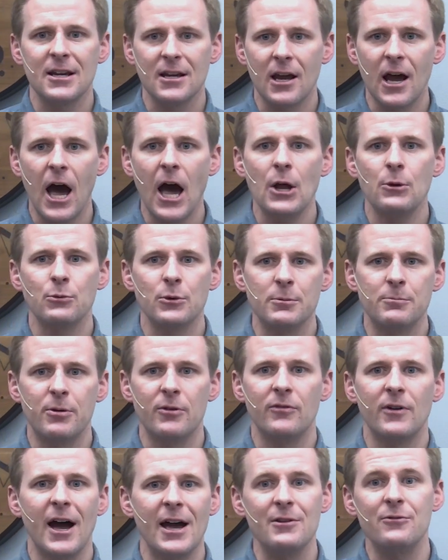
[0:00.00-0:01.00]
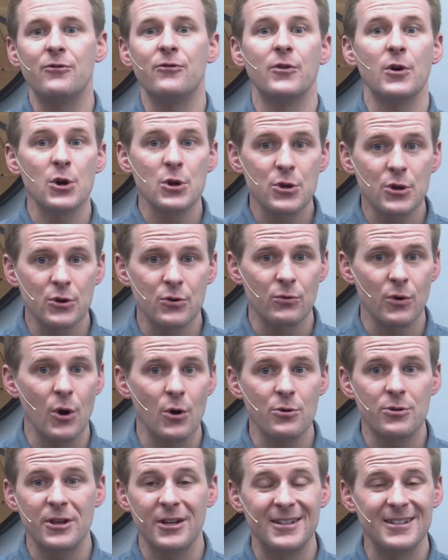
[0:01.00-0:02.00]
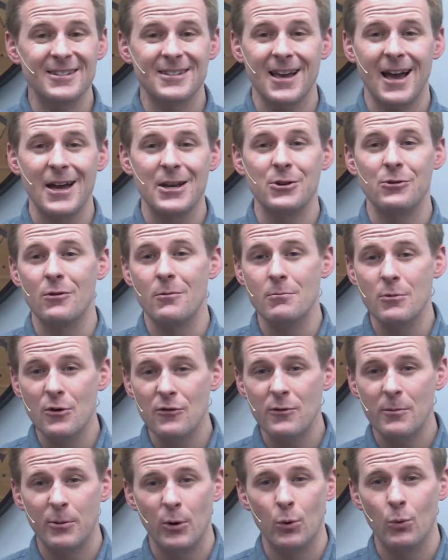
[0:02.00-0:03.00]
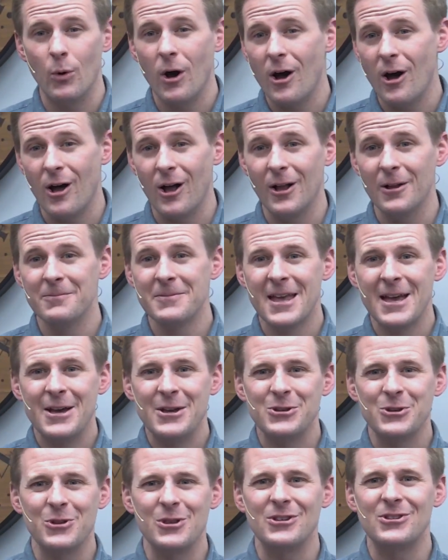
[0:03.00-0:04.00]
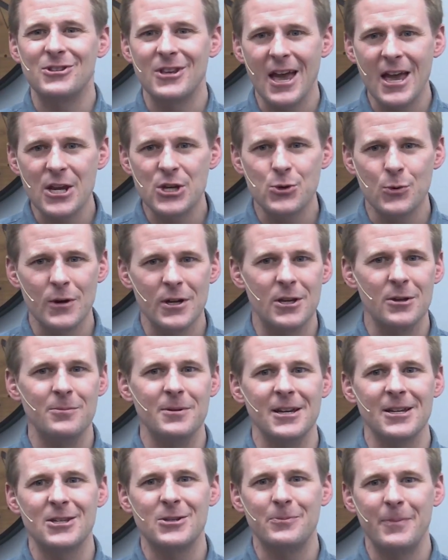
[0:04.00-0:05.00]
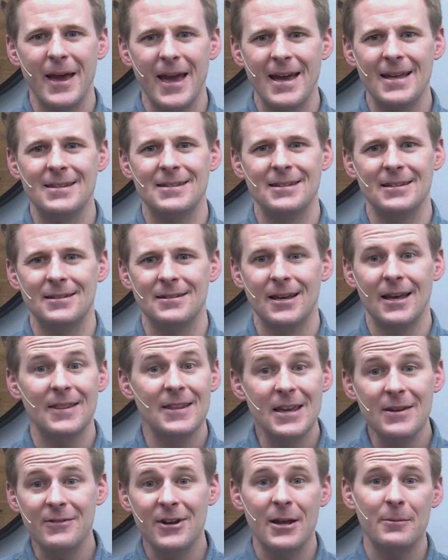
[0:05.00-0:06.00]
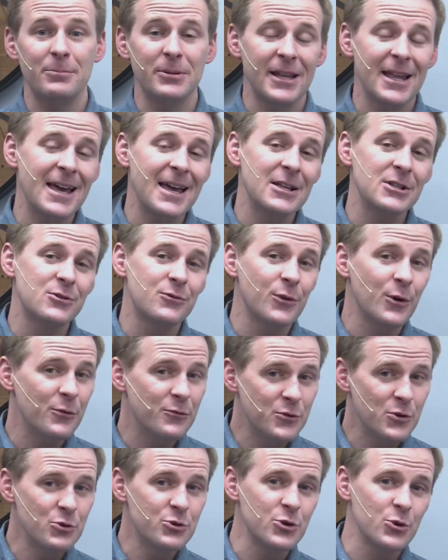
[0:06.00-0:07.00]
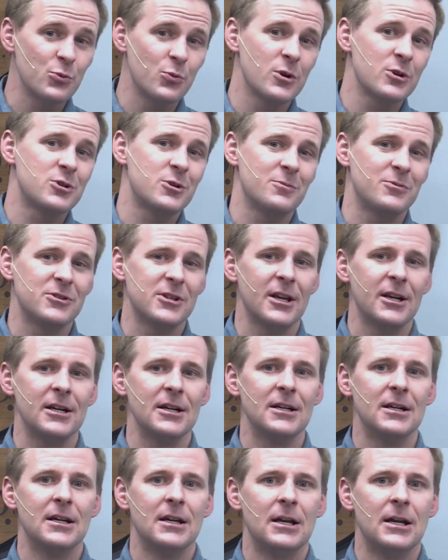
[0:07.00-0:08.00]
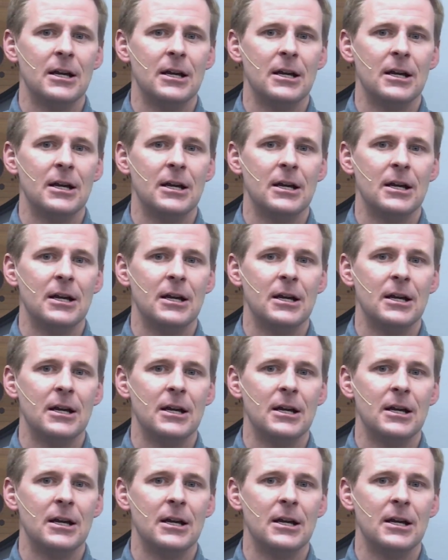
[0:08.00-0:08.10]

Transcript: that God would provide further growth, they designed a removable wall so the sanctuary could be expanded, and they even had plans for a future worship center.